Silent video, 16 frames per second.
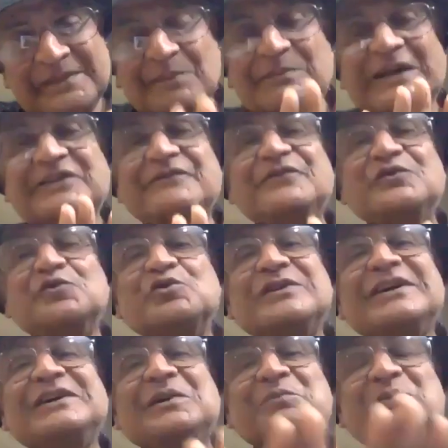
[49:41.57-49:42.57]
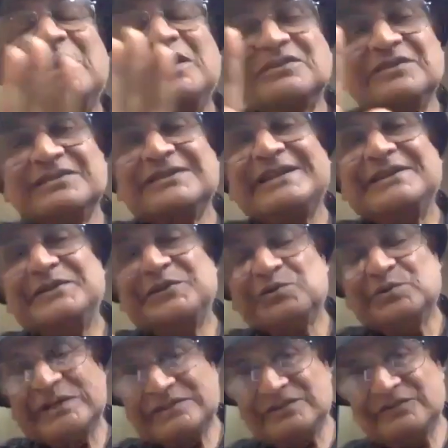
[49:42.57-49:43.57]
But if you think about it, then you
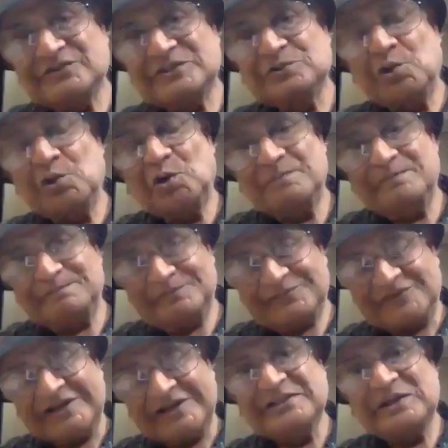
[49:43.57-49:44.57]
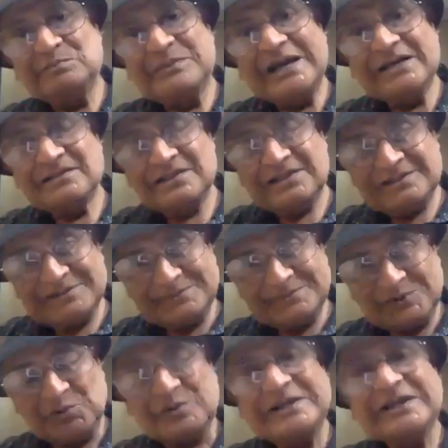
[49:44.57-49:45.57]
can even go further back
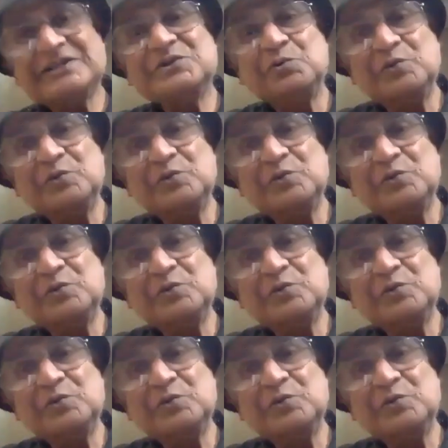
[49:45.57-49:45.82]
and look at the